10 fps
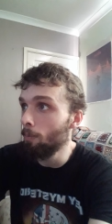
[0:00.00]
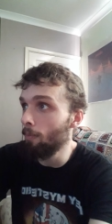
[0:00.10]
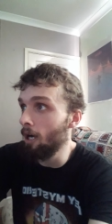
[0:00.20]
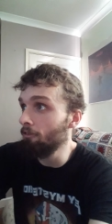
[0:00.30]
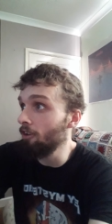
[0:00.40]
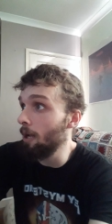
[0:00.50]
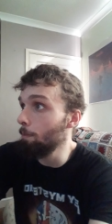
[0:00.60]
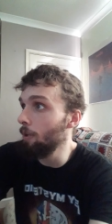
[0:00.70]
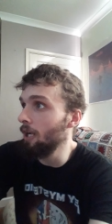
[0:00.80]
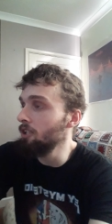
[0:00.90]
My
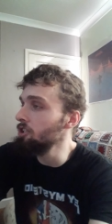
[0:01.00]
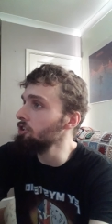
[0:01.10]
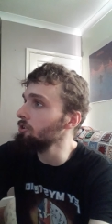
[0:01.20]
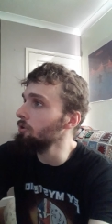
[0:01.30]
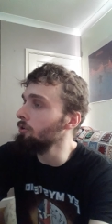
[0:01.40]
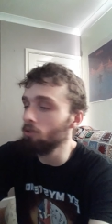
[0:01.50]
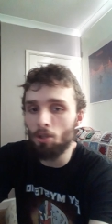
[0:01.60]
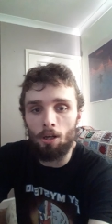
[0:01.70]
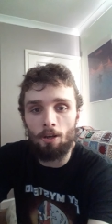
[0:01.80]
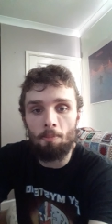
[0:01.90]
fan page is called
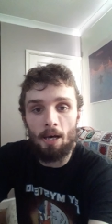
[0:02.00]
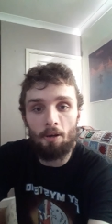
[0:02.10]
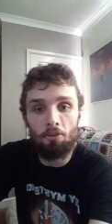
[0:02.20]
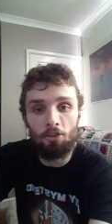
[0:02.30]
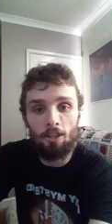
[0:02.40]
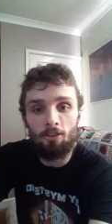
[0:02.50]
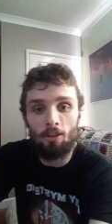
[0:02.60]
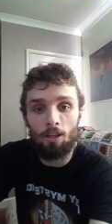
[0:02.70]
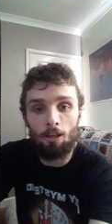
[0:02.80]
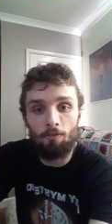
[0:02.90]
Connor Moses.
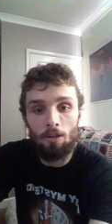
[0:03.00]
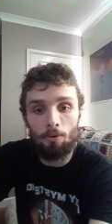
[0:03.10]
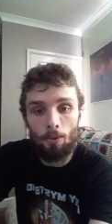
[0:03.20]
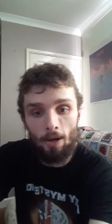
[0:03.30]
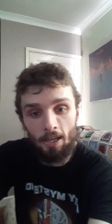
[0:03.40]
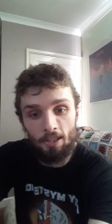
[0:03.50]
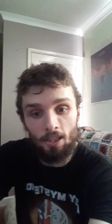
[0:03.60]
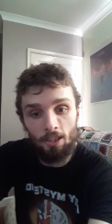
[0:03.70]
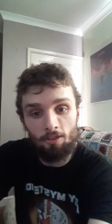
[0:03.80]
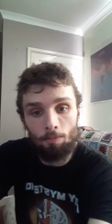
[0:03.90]
A lot of you will
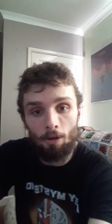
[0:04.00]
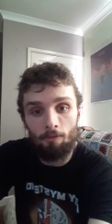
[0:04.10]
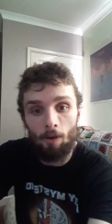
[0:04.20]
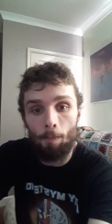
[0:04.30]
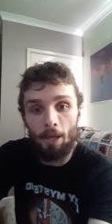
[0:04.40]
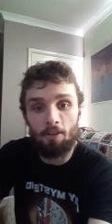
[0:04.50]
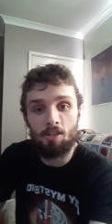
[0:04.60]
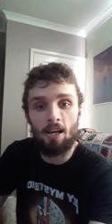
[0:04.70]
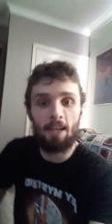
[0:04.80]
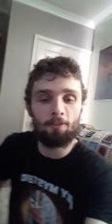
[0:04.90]
recognise the profile
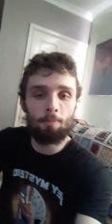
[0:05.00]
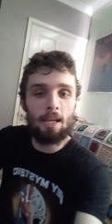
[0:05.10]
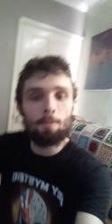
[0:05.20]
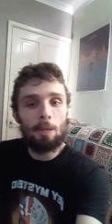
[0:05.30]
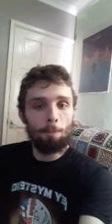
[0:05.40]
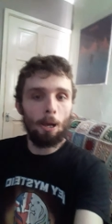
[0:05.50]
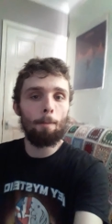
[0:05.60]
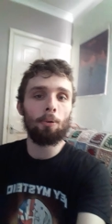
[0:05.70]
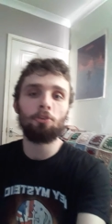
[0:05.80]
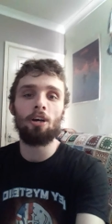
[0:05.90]
picture as me in my
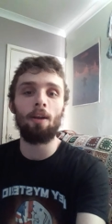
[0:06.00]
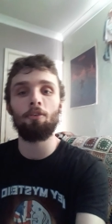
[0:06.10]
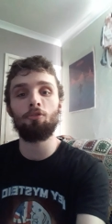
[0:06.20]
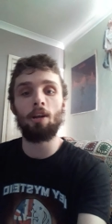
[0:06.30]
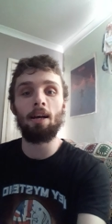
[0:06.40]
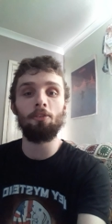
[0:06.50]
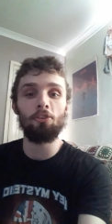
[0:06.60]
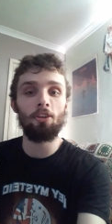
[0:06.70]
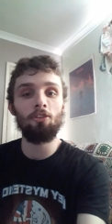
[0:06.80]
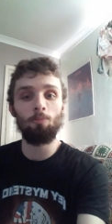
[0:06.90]
purple tartan
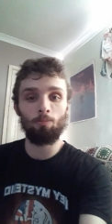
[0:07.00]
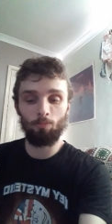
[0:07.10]
trousers